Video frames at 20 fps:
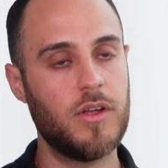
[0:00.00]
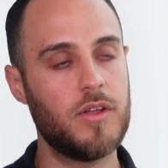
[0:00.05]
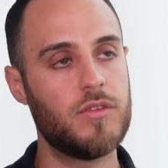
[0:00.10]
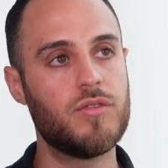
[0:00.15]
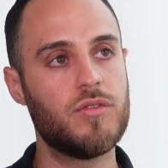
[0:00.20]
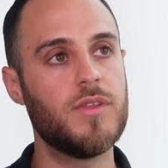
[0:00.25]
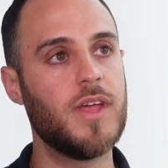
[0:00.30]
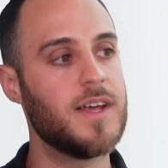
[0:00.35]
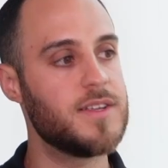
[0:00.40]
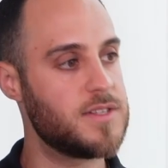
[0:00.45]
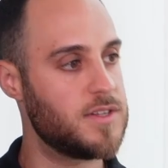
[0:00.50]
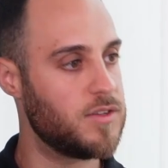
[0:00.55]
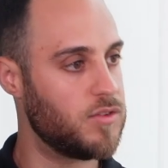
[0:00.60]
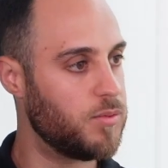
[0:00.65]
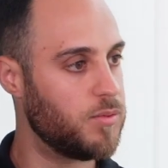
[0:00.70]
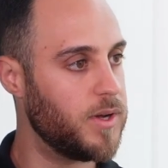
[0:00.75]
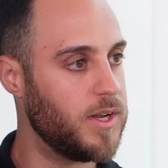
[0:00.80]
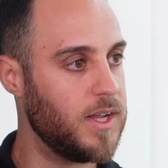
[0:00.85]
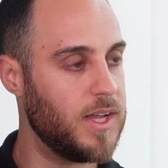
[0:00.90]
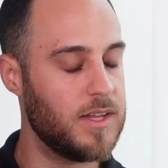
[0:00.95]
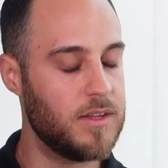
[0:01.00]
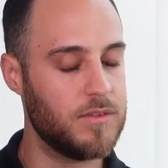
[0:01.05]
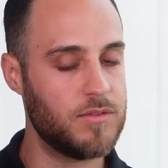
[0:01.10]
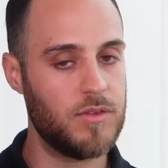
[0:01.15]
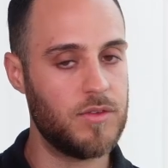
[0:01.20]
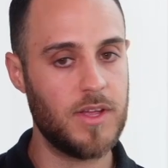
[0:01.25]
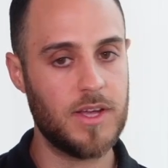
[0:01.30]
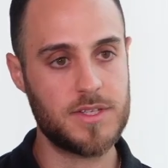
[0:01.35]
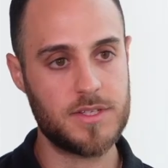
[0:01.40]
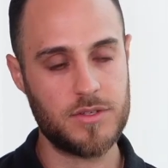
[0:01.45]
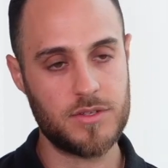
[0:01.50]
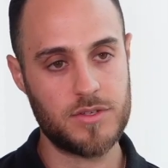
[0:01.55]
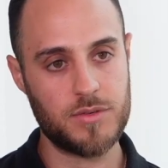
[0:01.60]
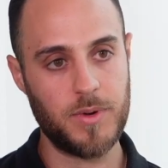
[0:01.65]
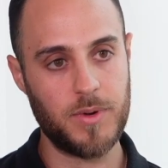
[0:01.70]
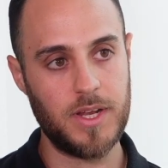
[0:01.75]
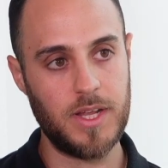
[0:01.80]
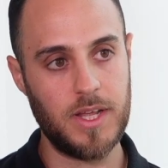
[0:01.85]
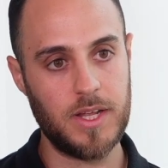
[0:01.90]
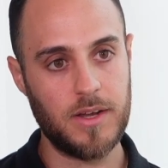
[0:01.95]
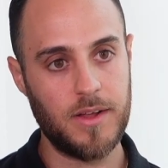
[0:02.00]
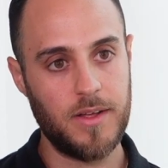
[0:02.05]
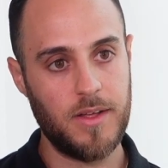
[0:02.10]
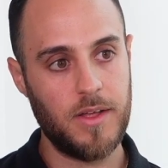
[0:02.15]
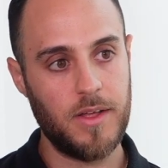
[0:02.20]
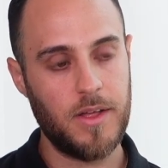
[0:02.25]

2020, end of 2020. And